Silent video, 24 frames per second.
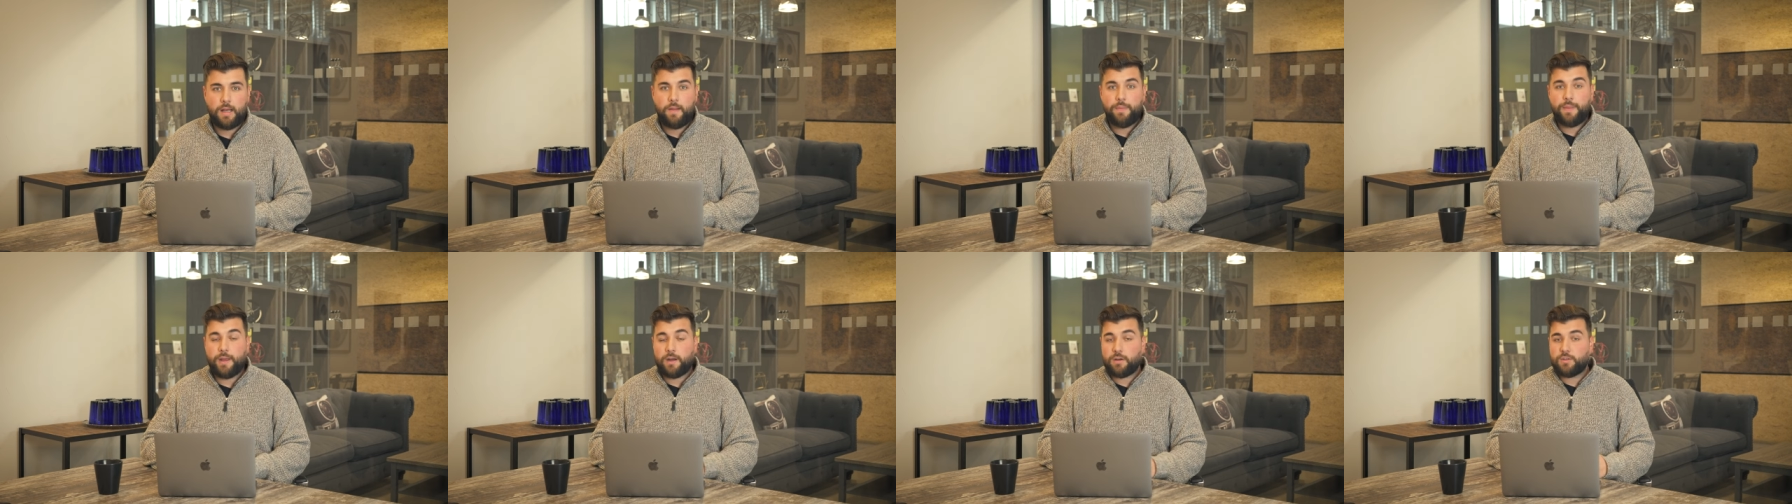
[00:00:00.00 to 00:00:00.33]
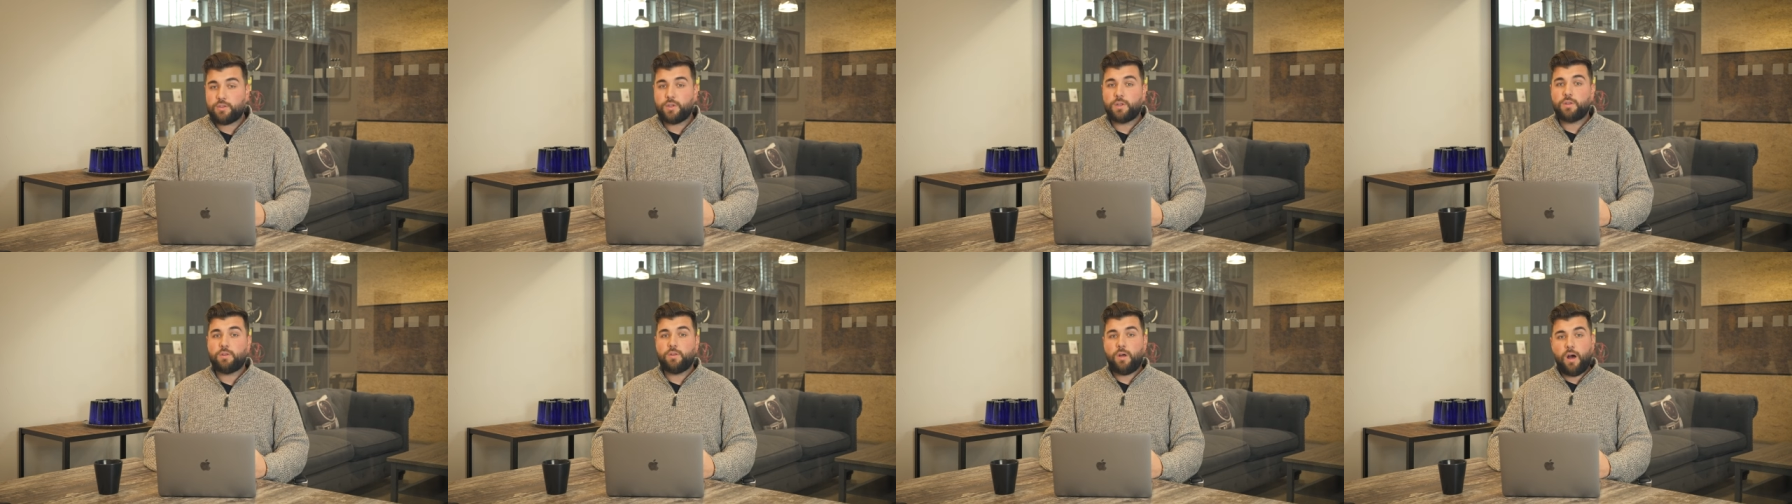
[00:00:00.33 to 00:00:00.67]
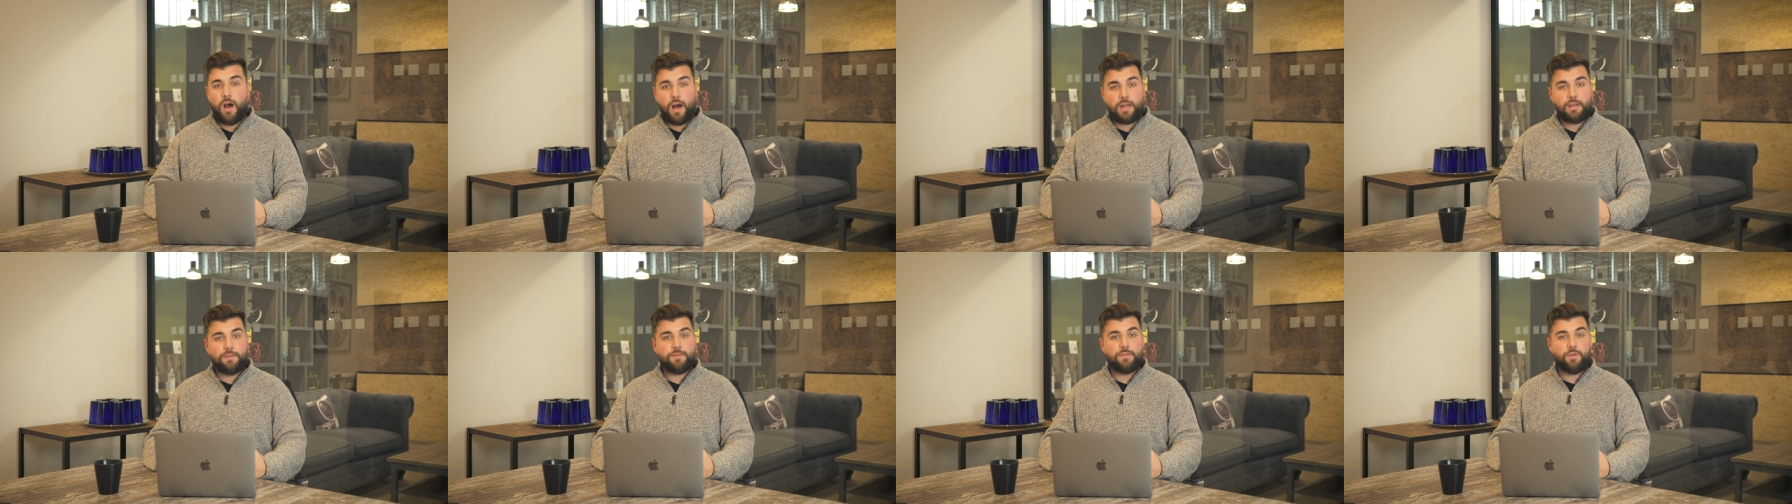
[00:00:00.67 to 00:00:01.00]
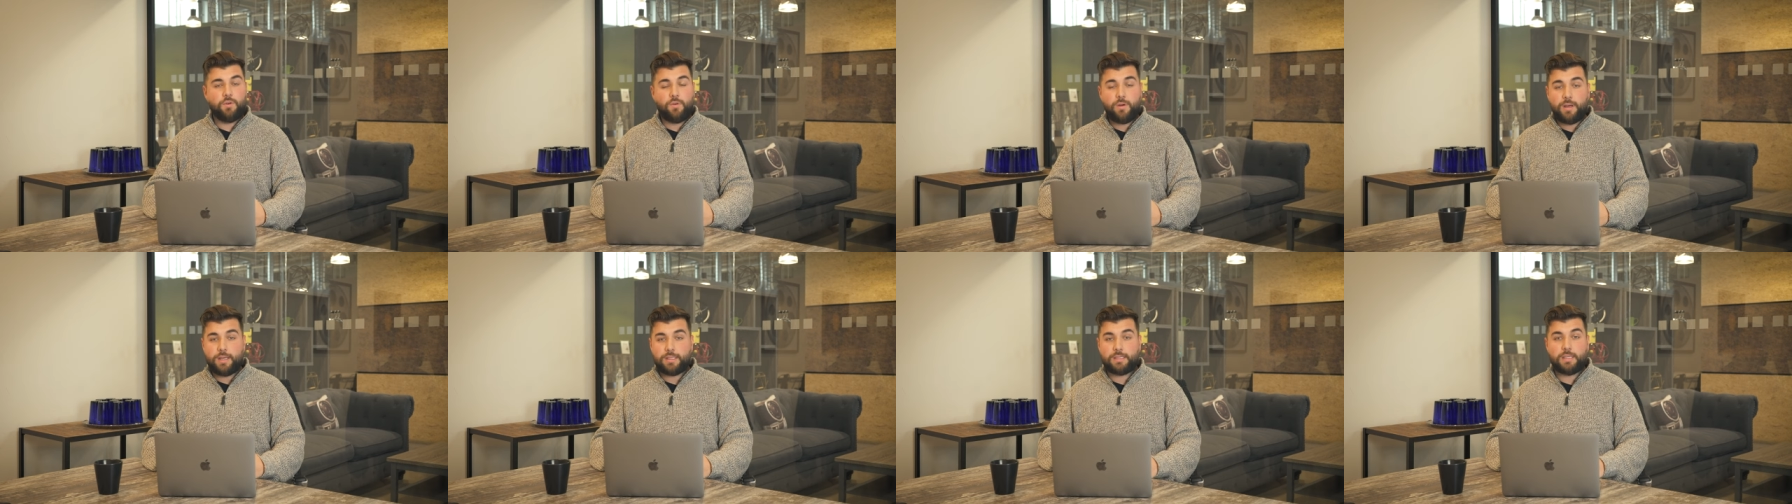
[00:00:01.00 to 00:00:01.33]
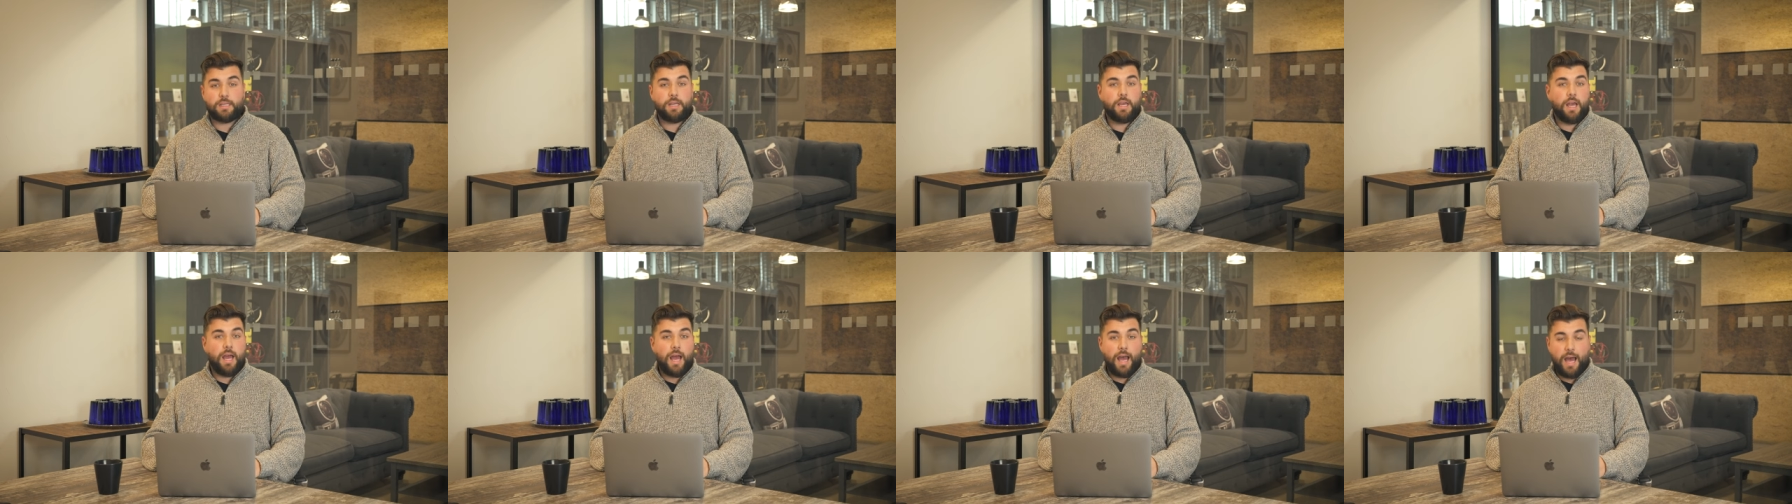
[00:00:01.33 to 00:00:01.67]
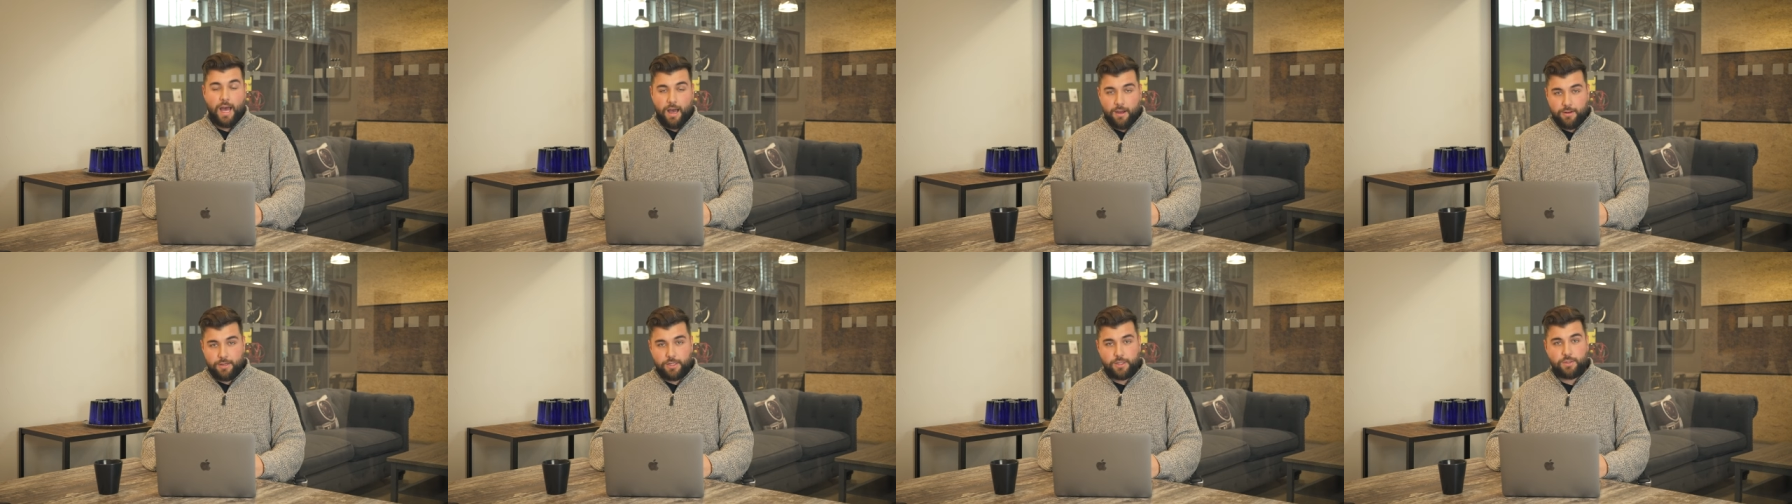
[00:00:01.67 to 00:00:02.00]
There's a lot of noise.
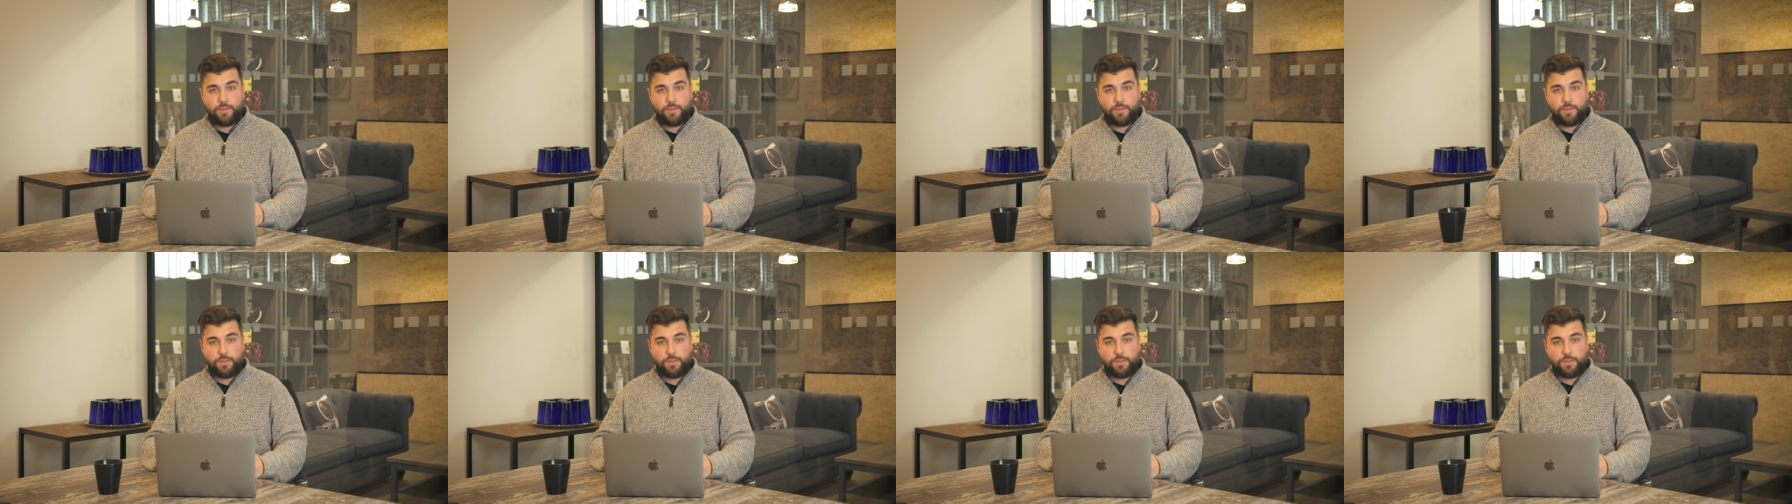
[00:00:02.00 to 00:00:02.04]
How do